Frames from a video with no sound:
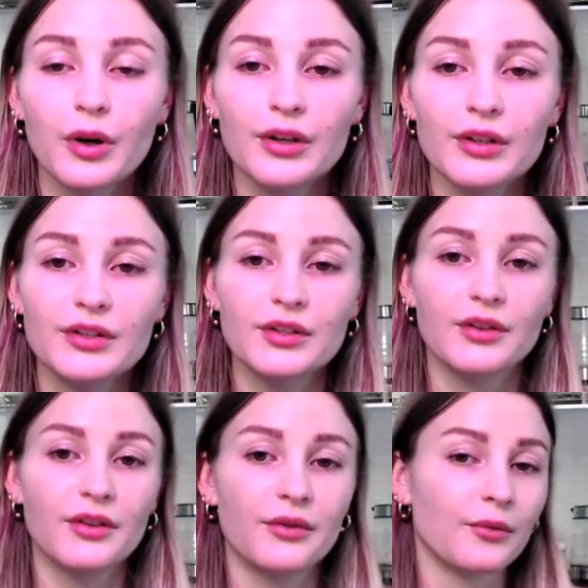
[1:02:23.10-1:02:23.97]
put
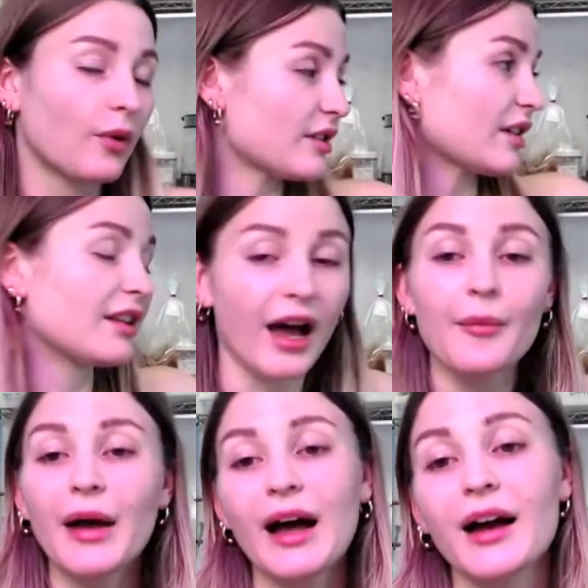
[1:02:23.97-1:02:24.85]
what's in
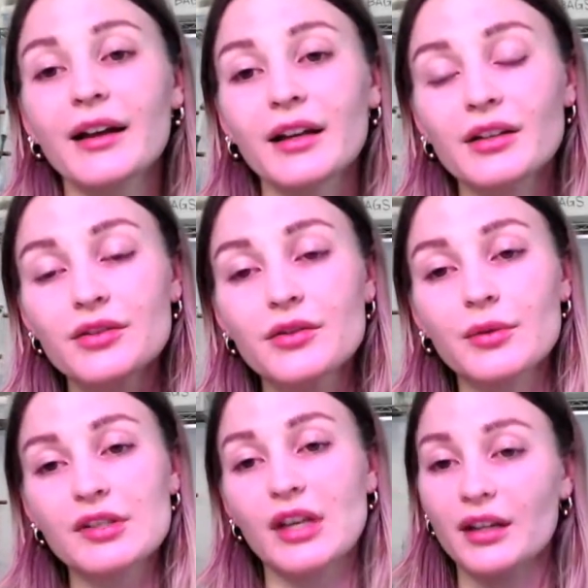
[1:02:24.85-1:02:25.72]
that bag into
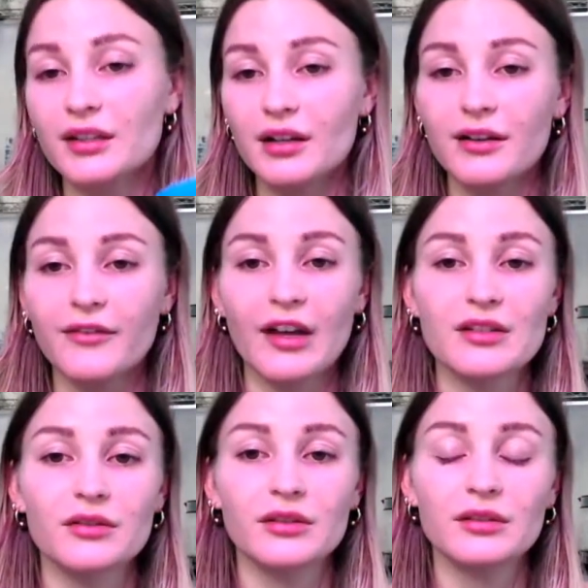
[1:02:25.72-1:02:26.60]
a secondary
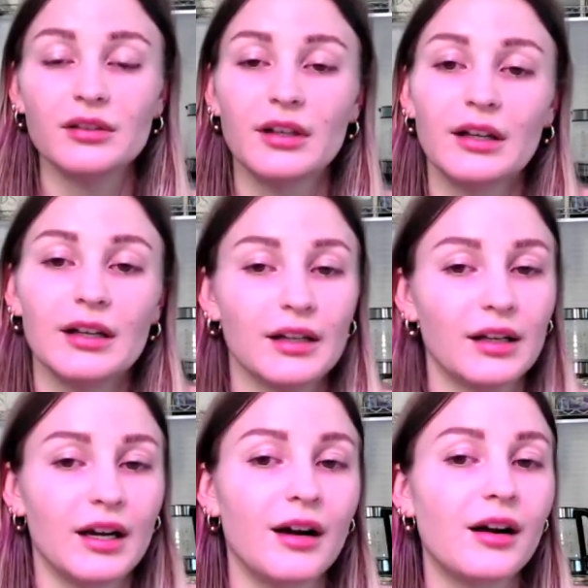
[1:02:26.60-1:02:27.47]
vessel.
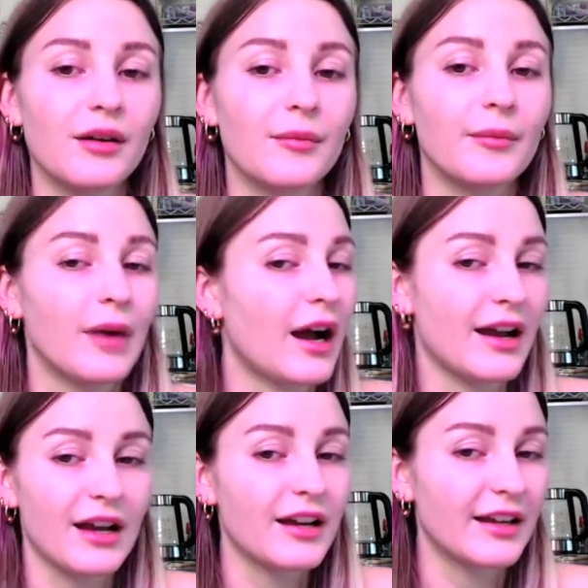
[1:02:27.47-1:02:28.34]
Um,
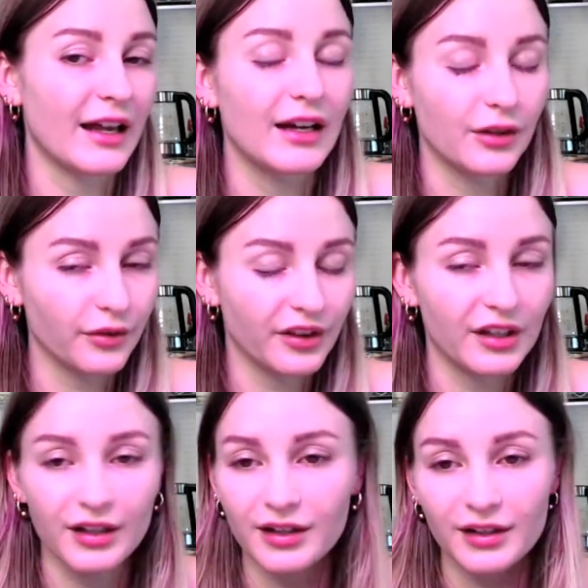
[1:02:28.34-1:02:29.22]
I, again, I don't
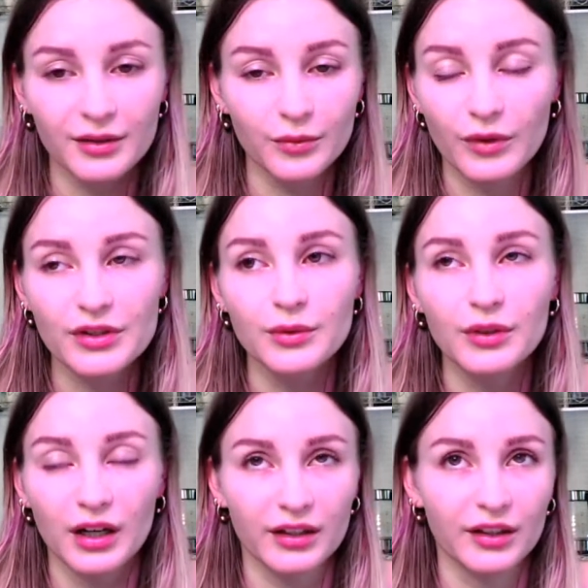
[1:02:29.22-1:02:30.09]
think once you
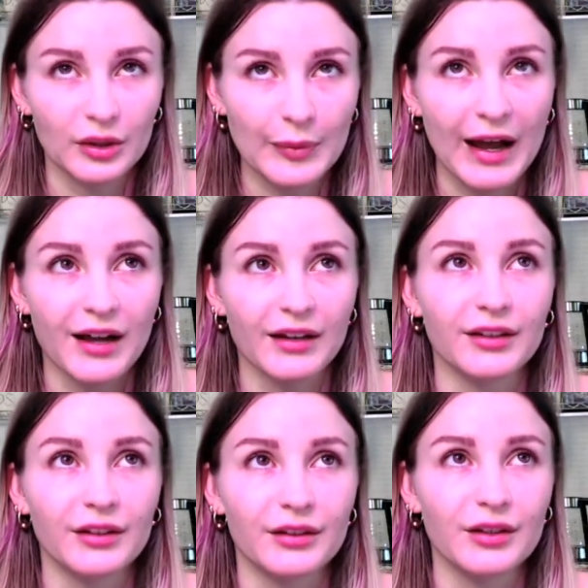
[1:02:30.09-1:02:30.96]
inoculate your bag,
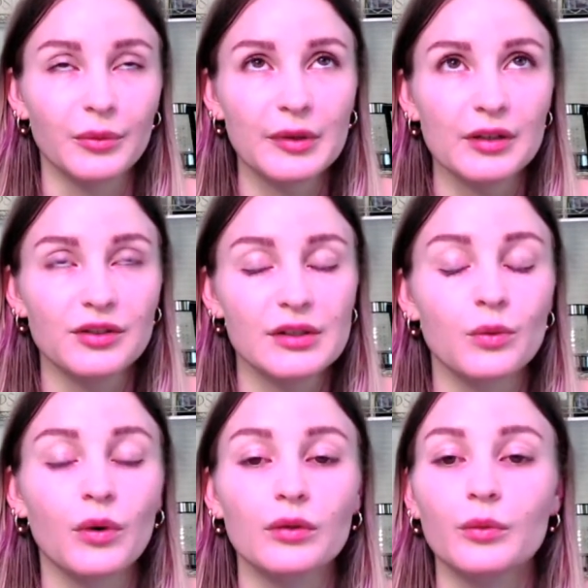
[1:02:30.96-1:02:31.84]
it'll be
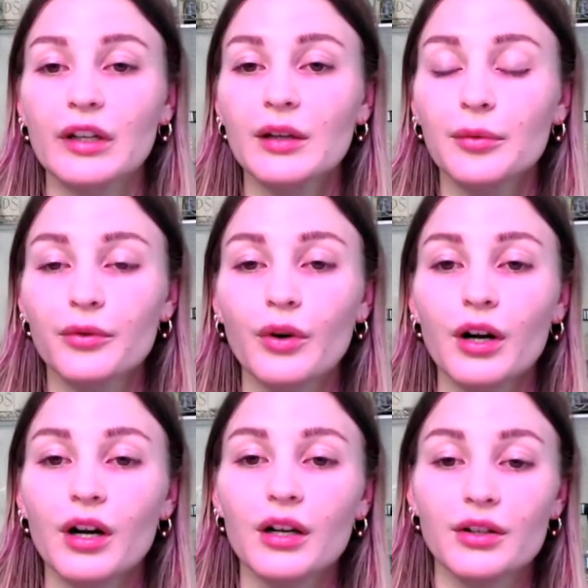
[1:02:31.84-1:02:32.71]
just one week
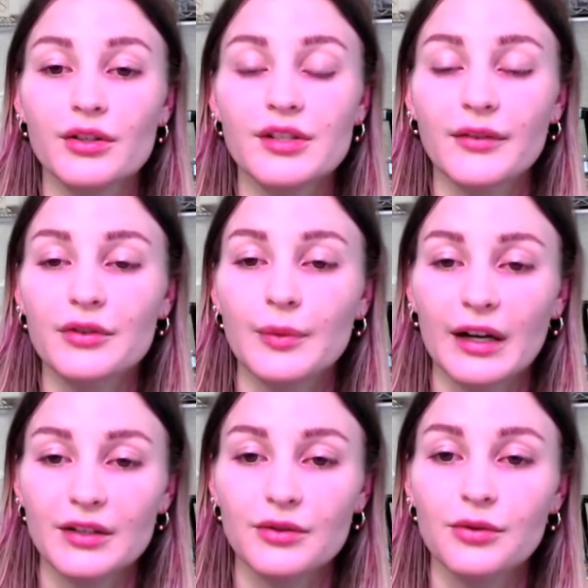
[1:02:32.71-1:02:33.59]
before your stuff is
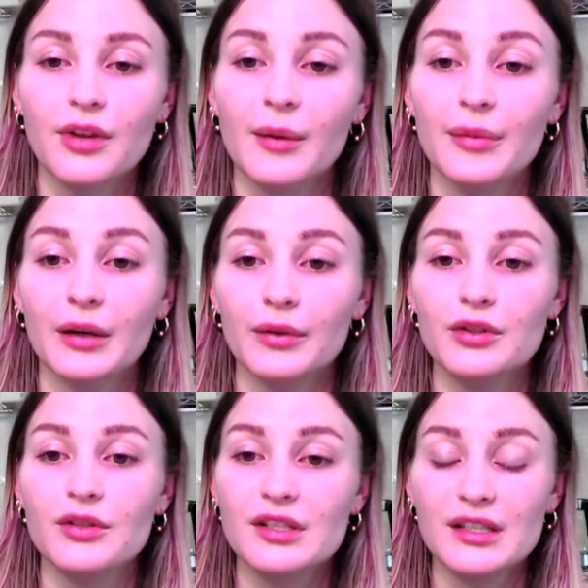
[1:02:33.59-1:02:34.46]
ready to do that. But I
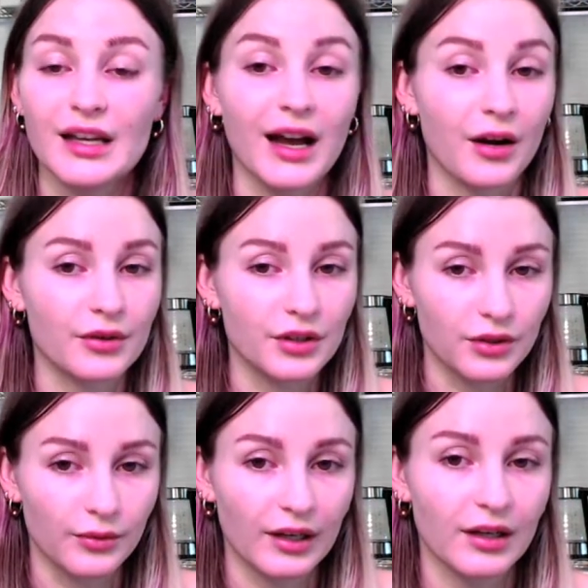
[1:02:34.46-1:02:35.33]
want you to see how to
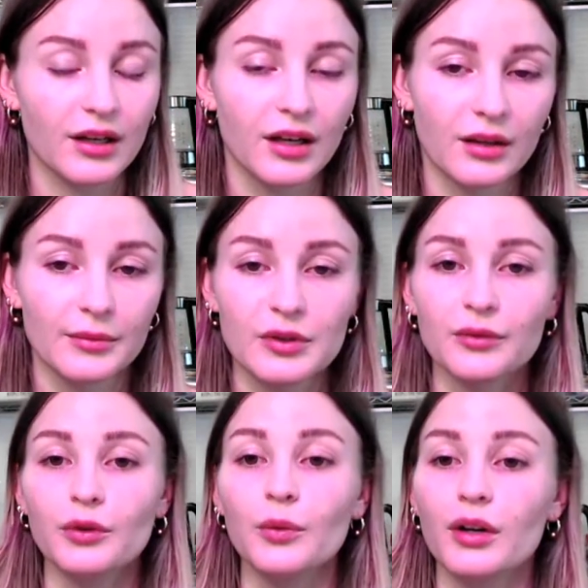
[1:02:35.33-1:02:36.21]
do it. Um, so
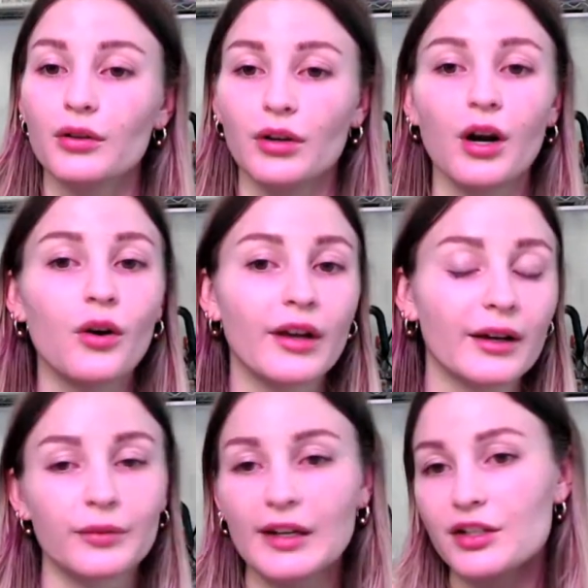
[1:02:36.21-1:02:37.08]
if you want to grow
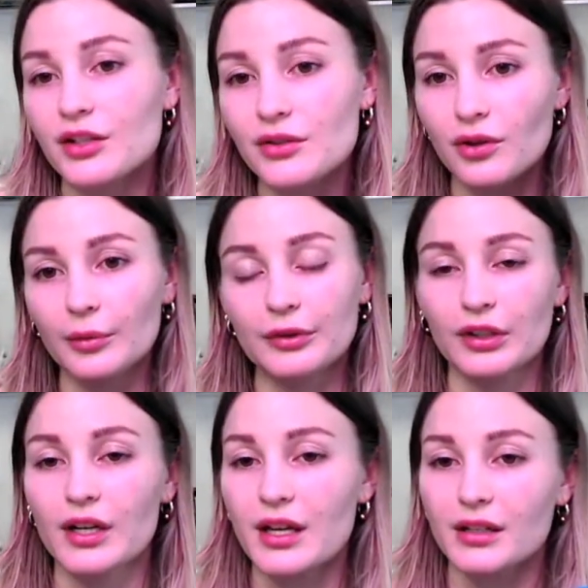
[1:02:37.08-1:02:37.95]
like a reishi
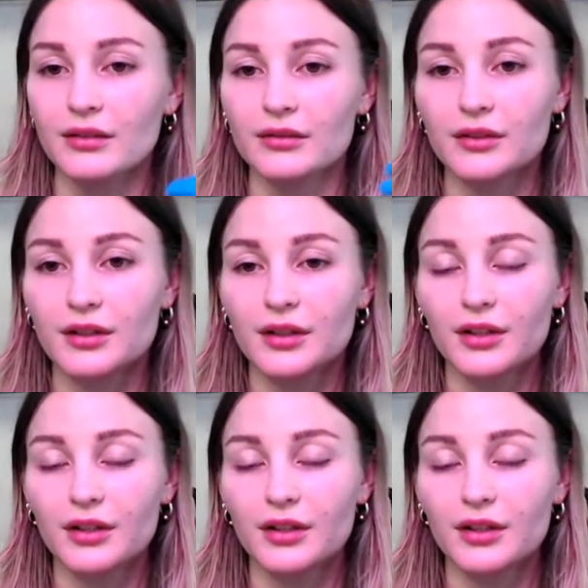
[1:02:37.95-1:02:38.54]
sculpture in